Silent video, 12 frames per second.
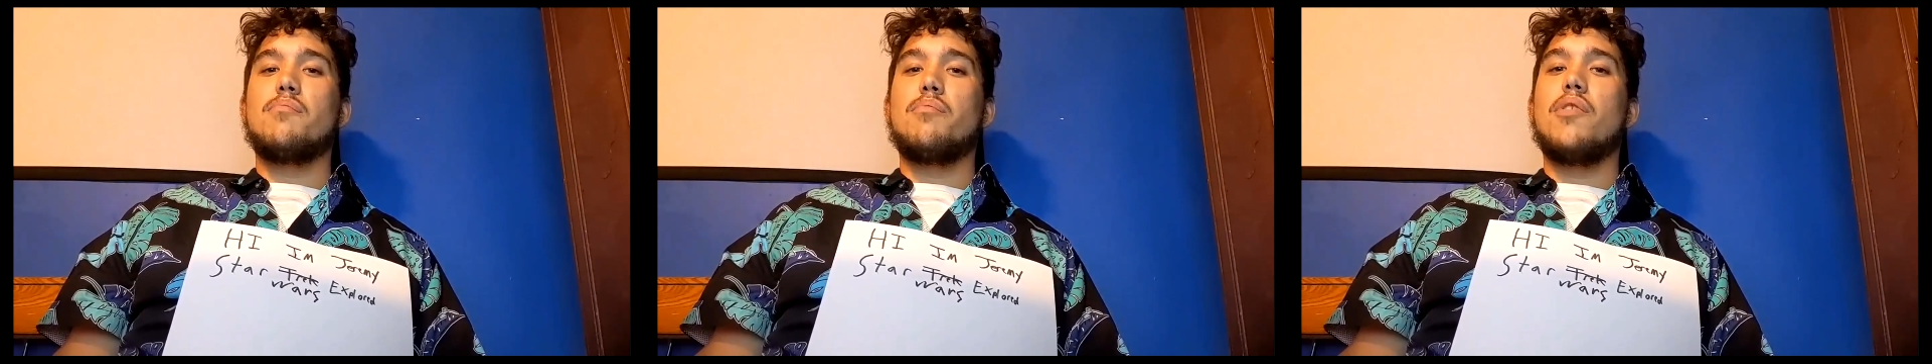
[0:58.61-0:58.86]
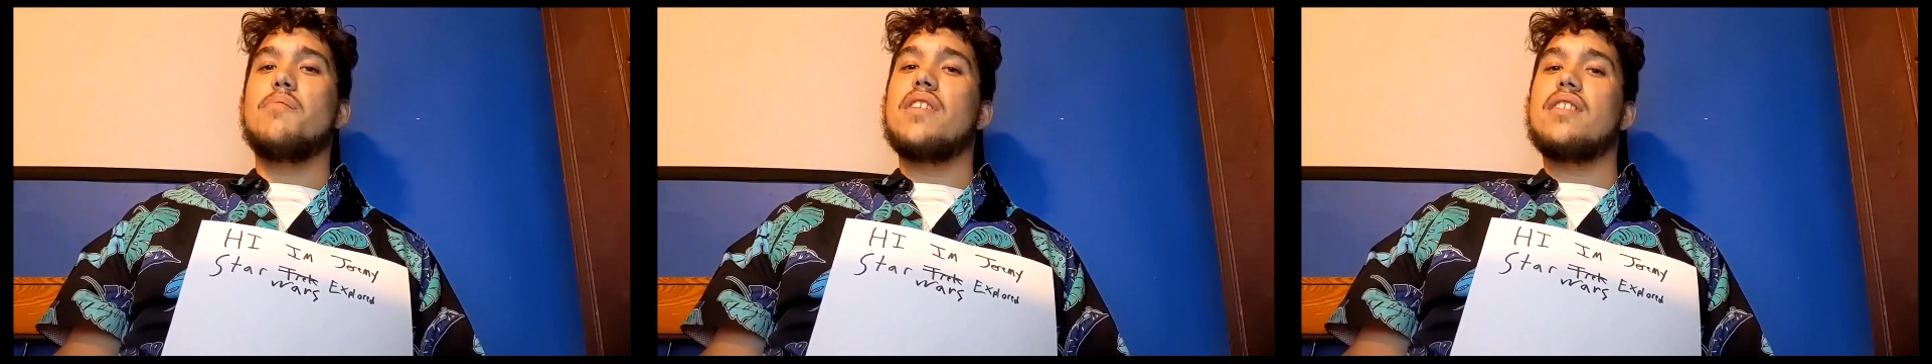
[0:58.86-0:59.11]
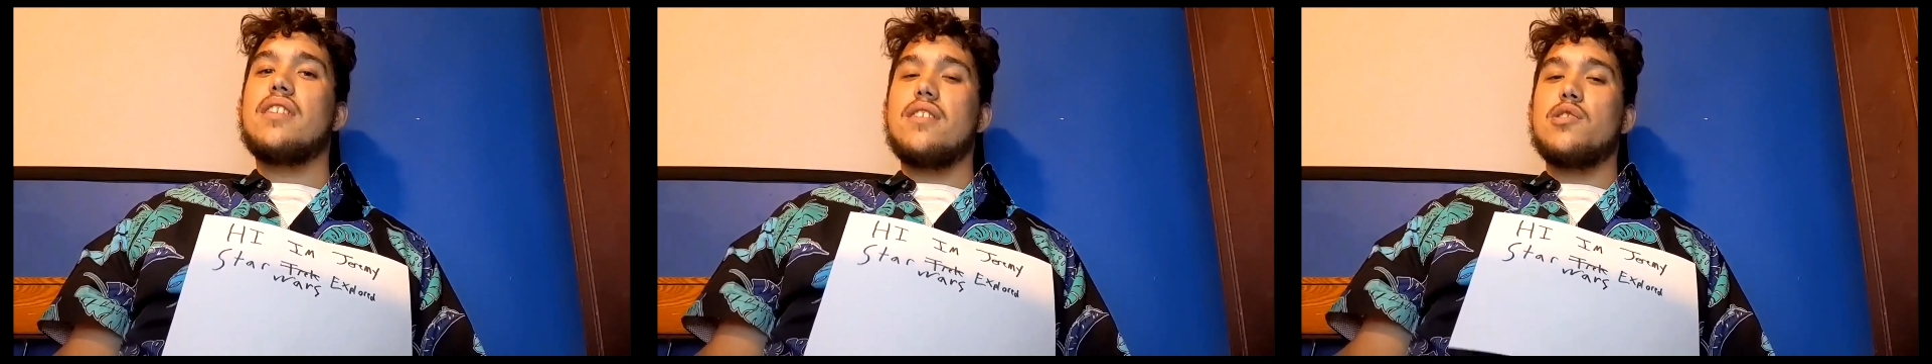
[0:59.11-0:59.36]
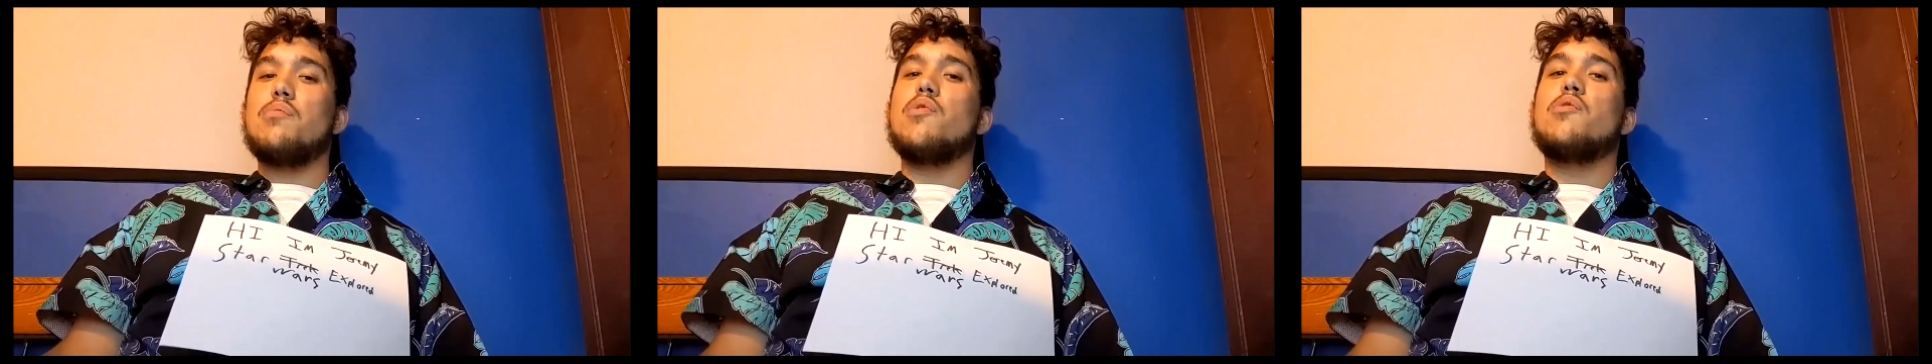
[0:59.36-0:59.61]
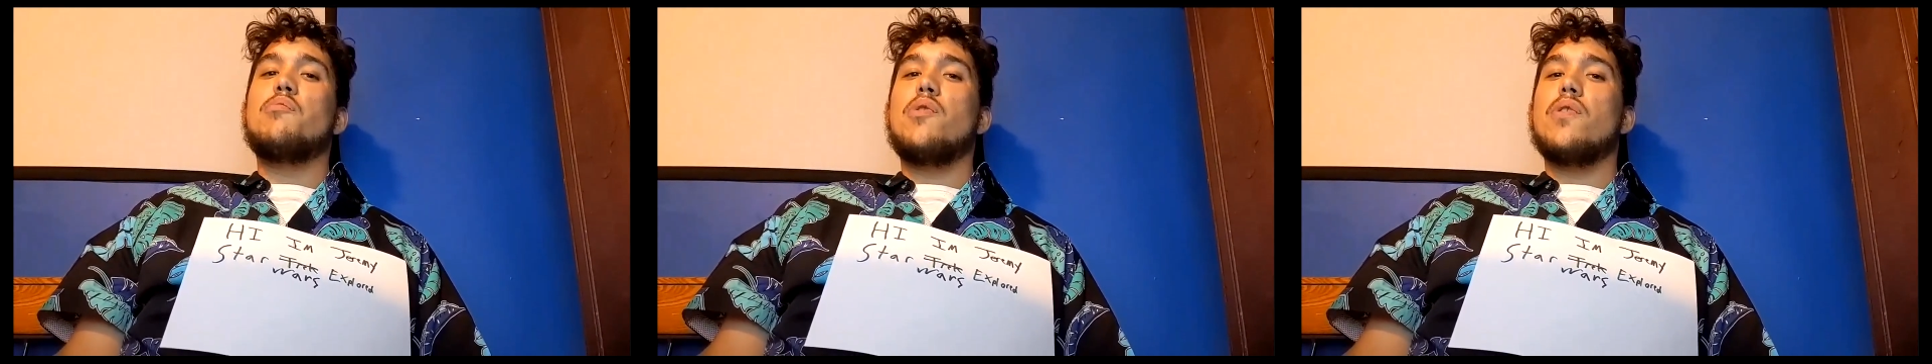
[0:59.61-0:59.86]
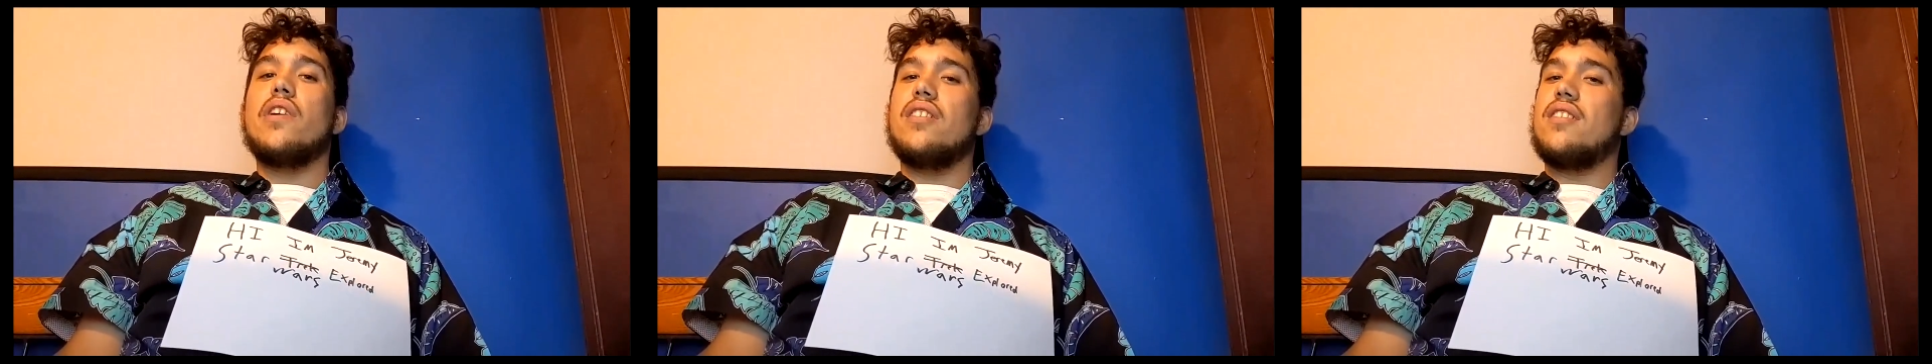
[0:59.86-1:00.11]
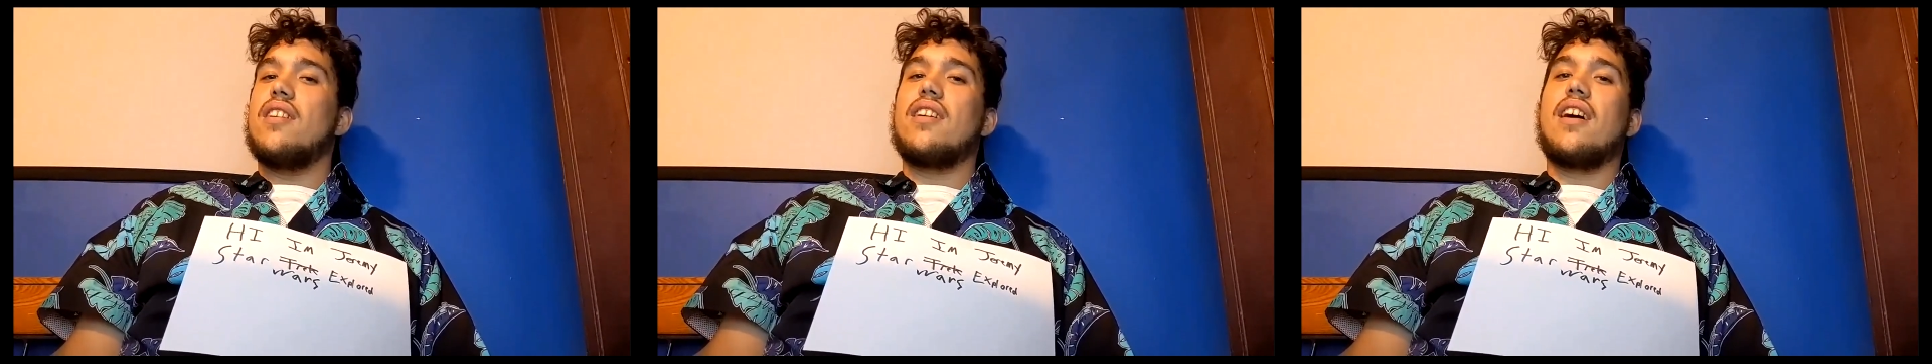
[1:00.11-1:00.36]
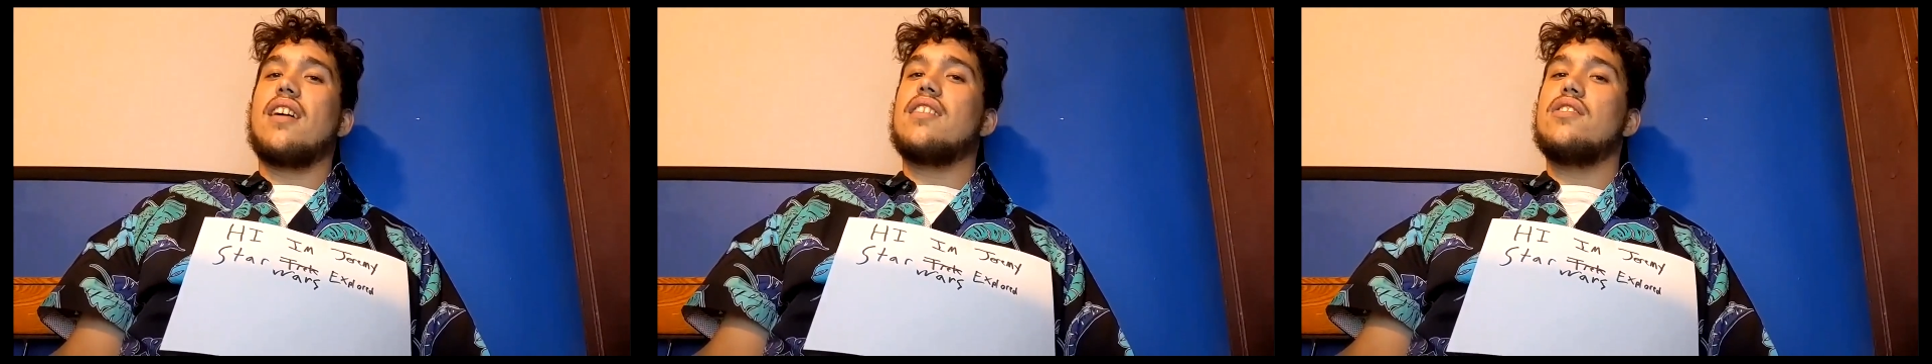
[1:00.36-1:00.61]
Put me in there as broom boy.
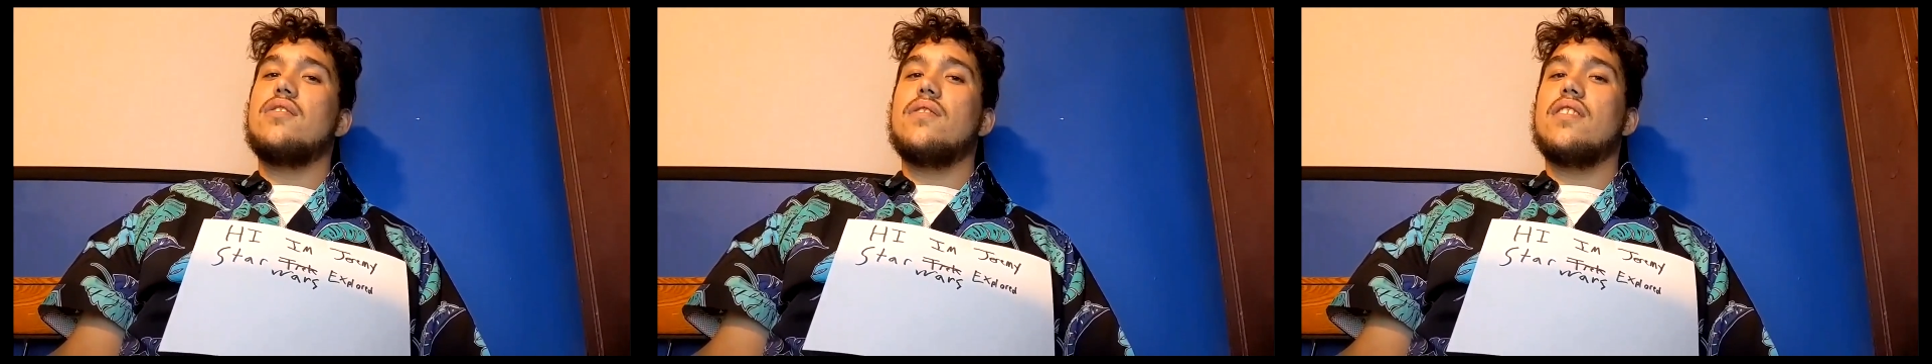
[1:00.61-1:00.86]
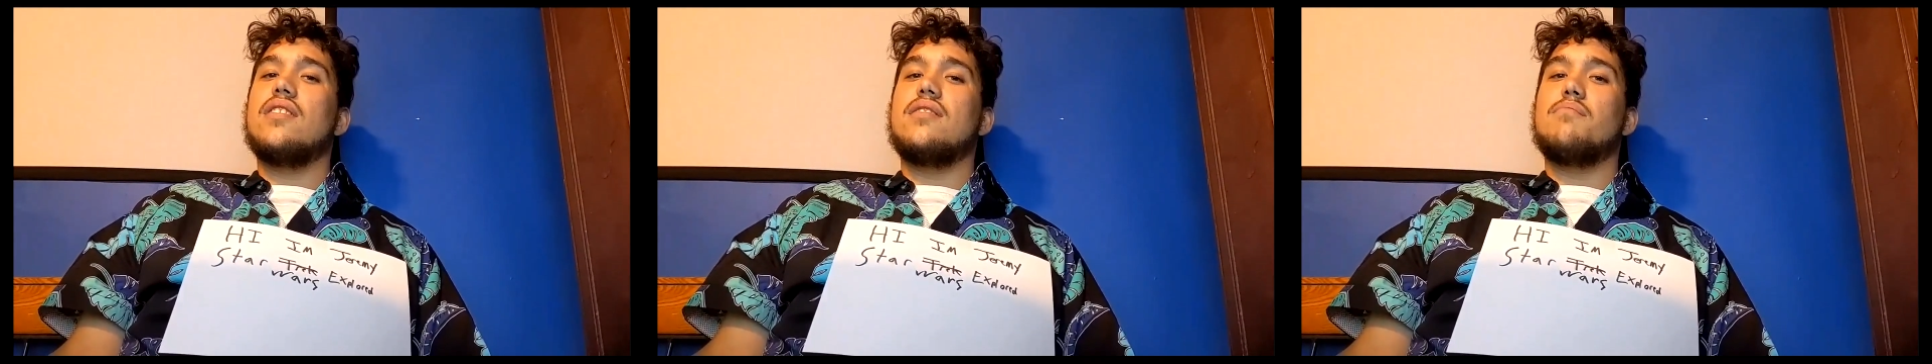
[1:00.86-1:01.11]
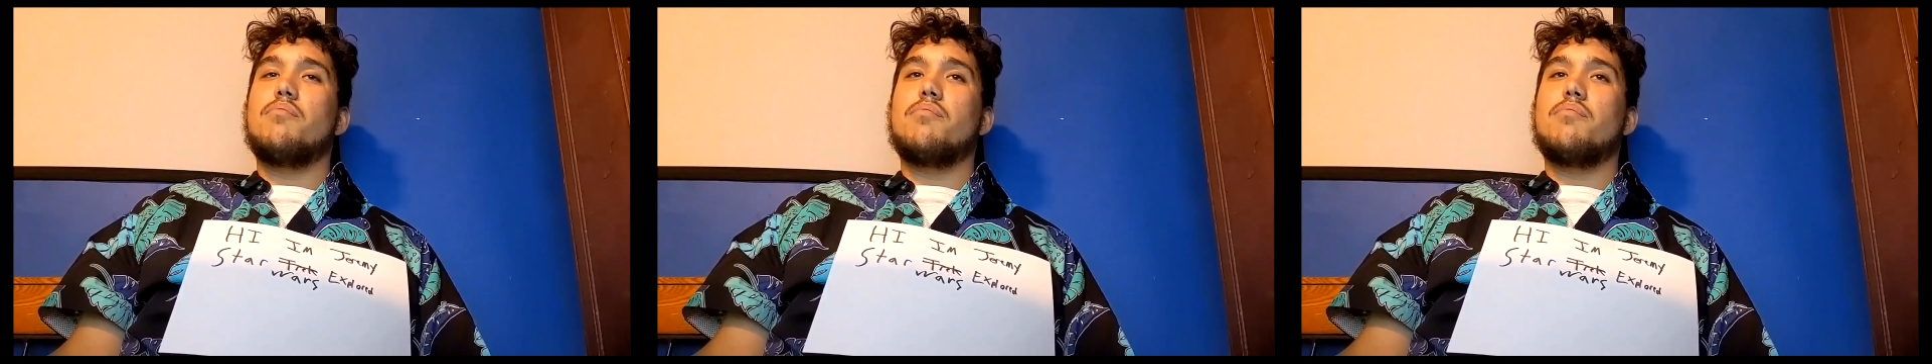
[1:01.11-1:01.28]
Like I could do it.